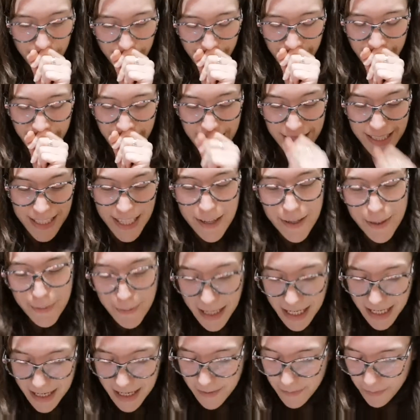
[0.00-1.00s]
Excuse
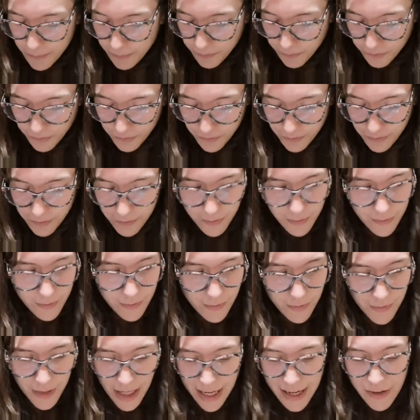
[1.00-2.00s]
me.
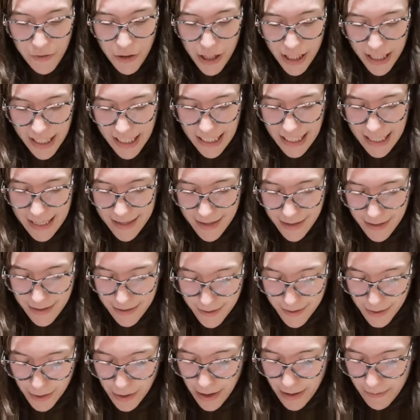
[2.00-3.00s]
If I can get it done
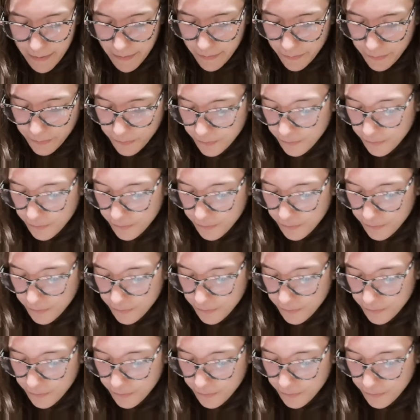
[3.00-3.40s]
in time,